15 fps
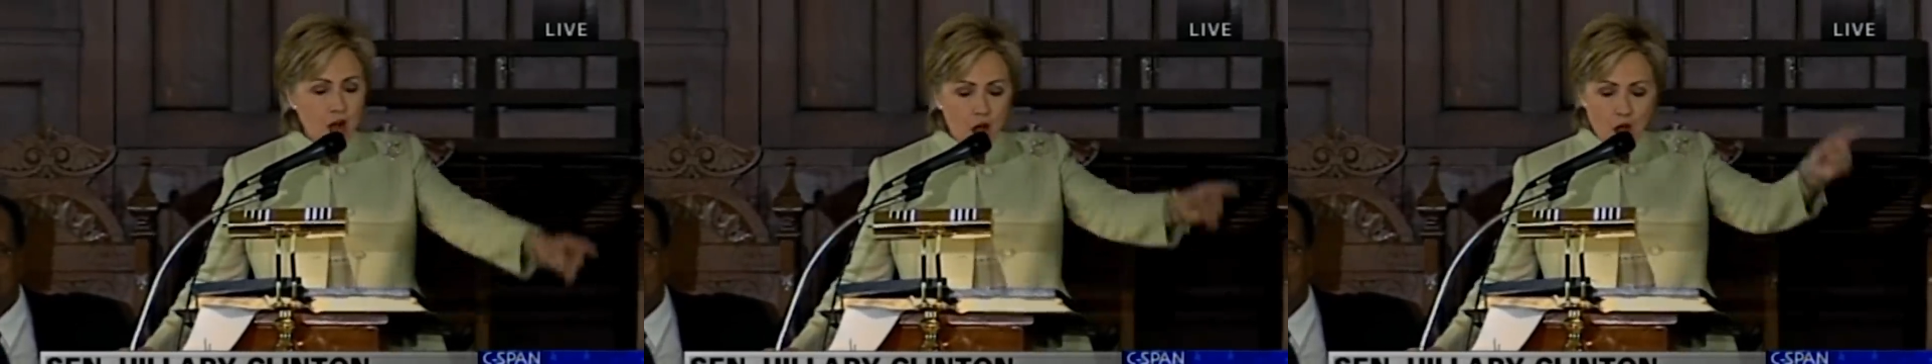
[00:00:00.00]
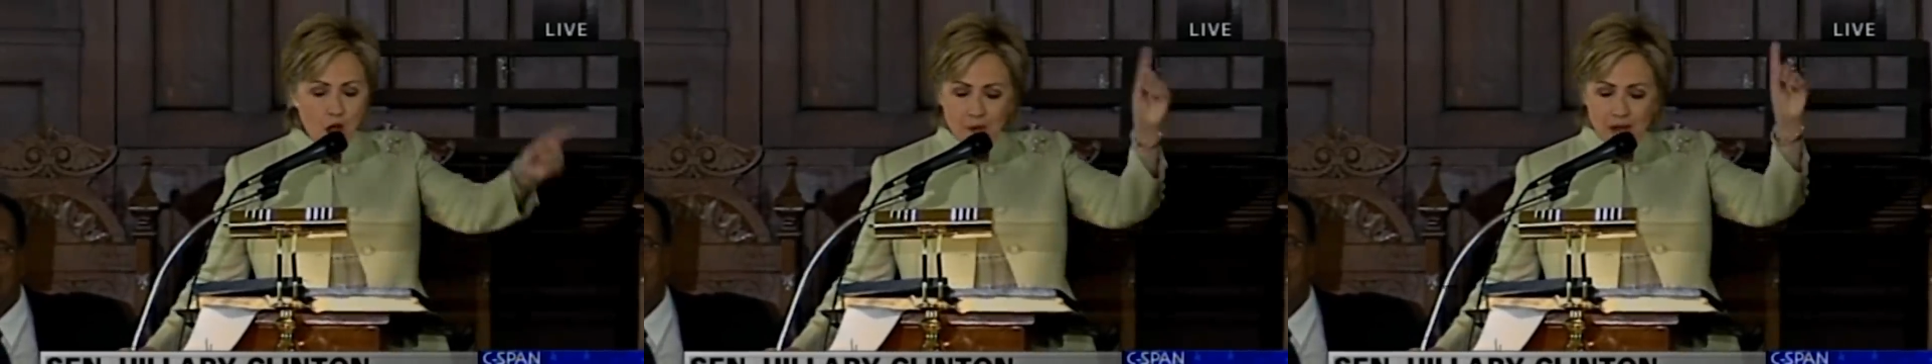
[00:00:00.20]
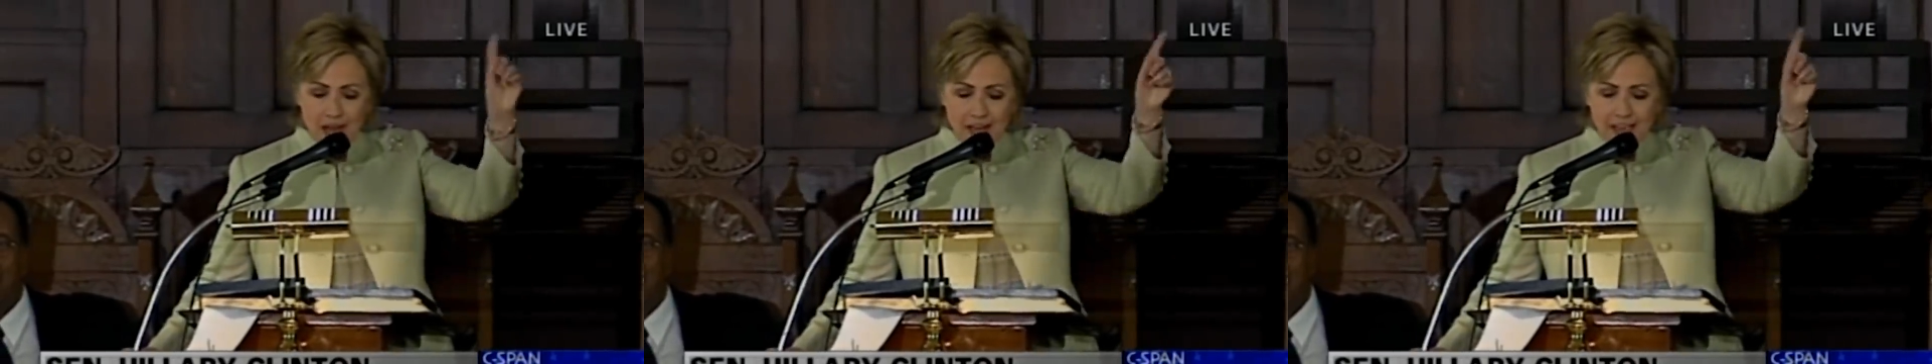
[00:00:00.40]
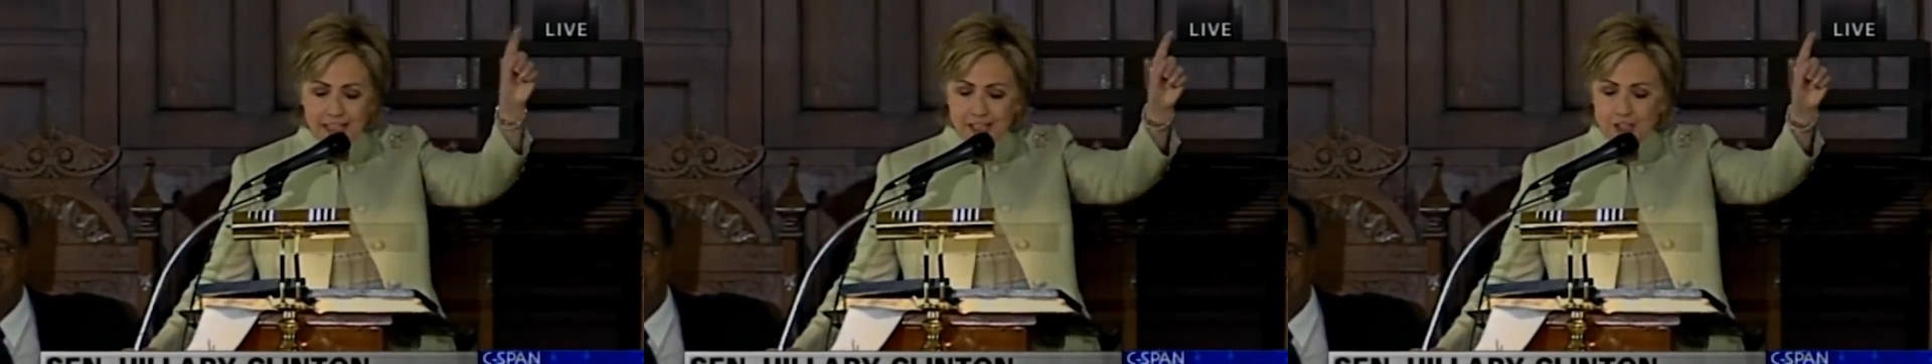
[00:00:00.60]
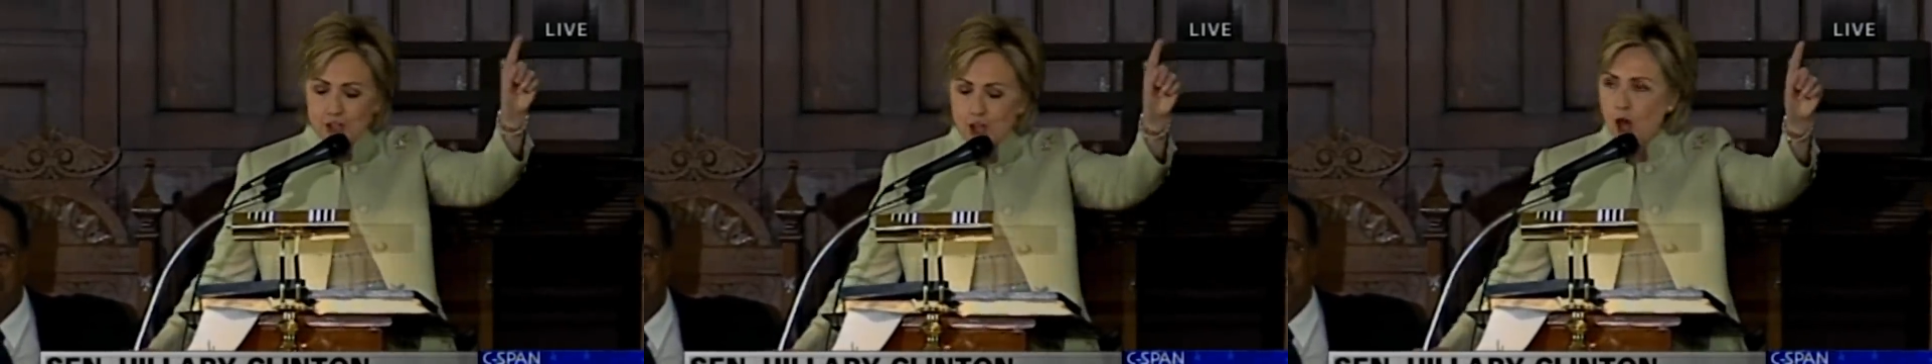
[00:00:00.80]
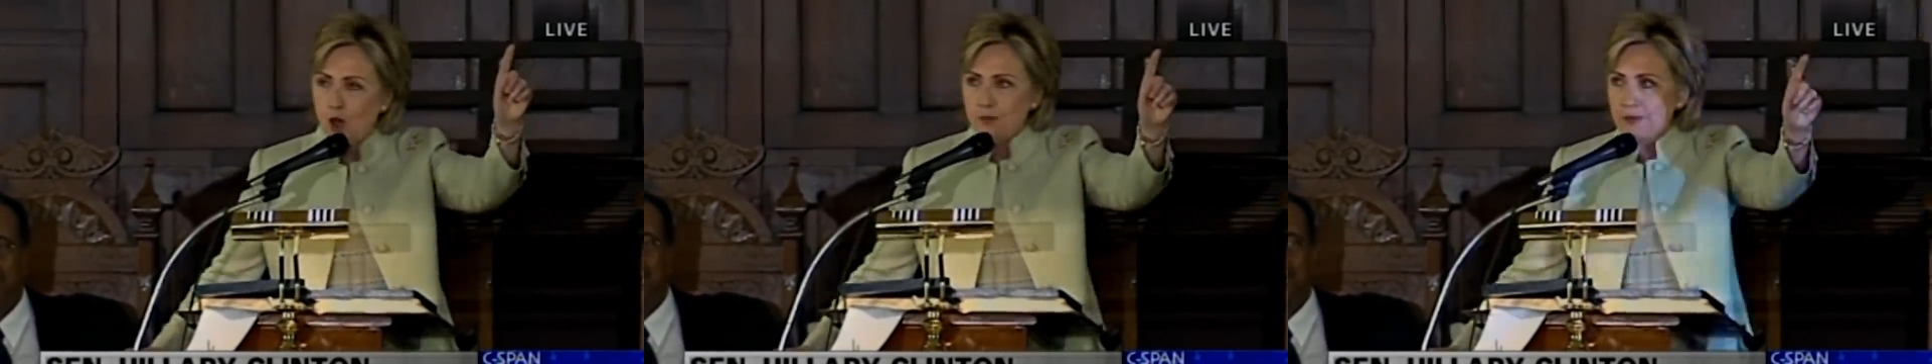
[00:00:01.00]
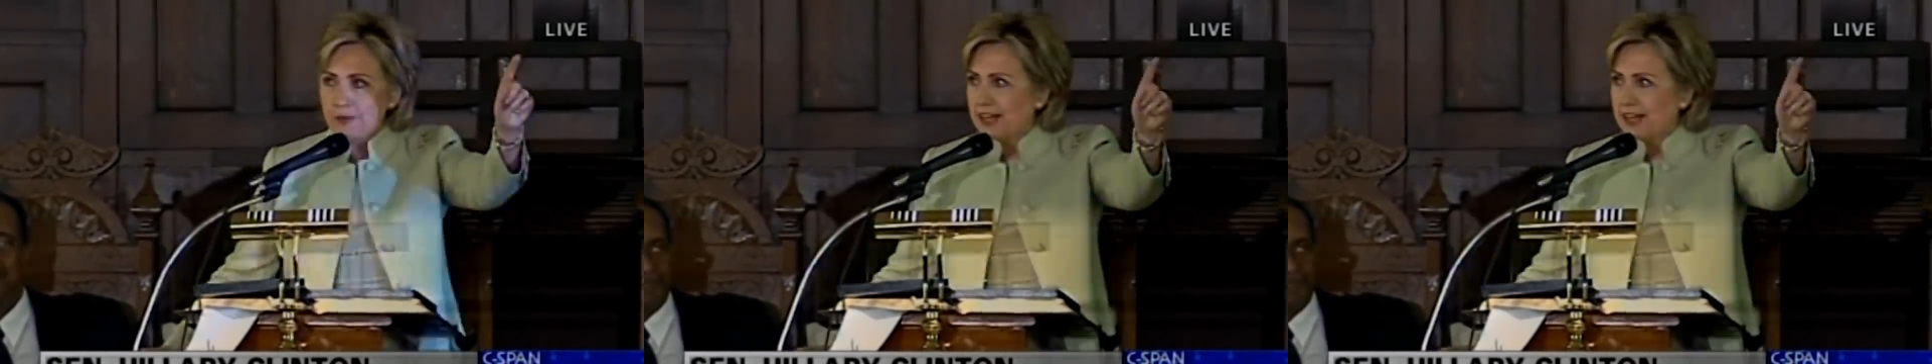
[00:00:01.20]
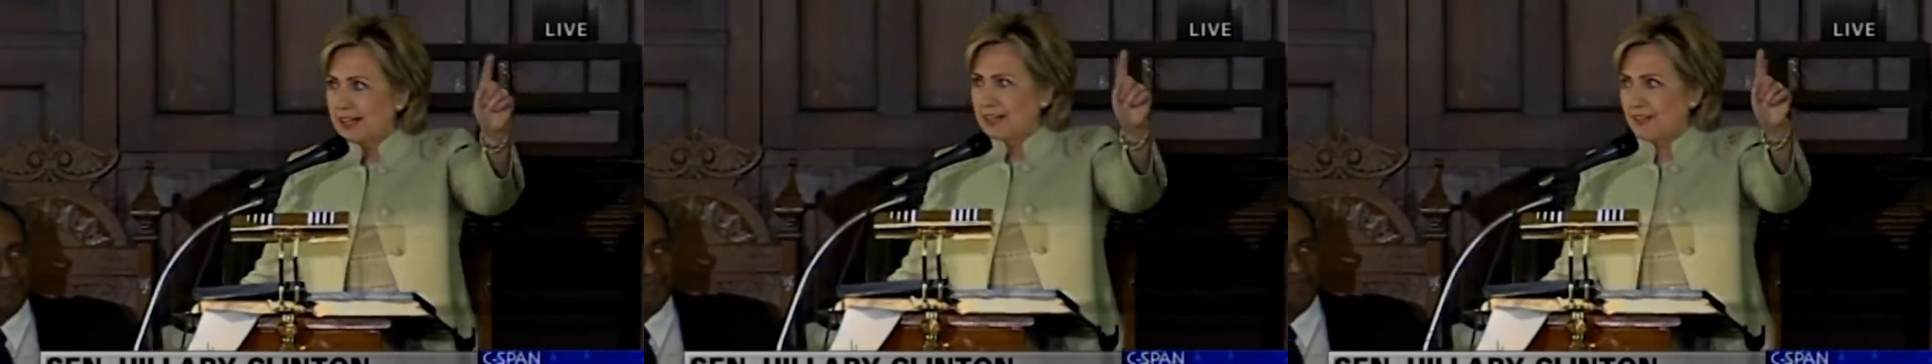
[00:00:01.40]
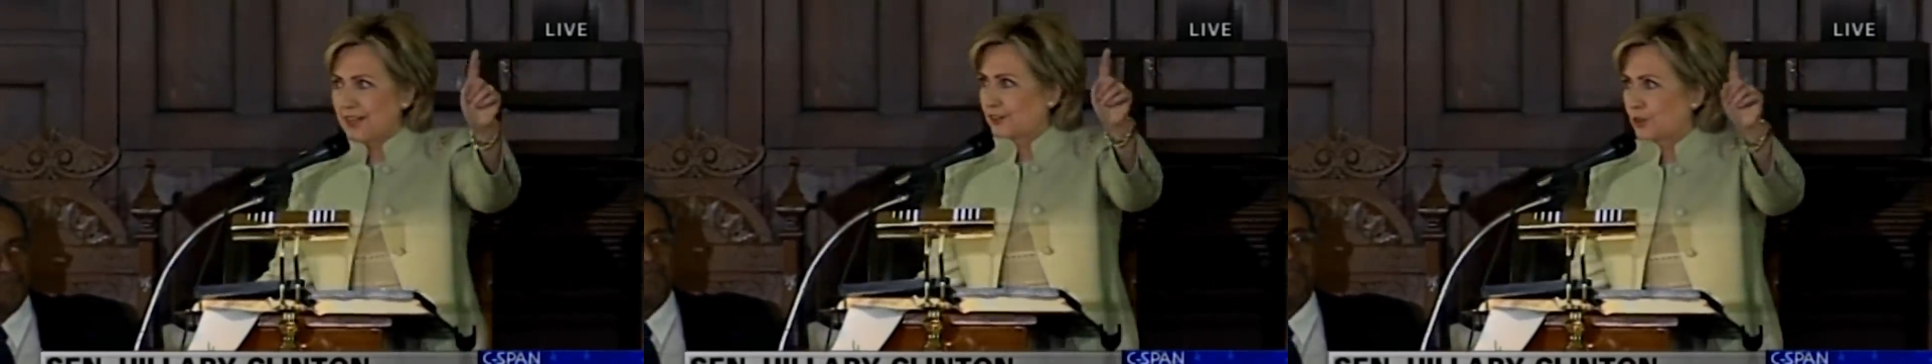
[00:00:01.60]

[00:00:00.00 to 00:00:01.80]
Nobody told me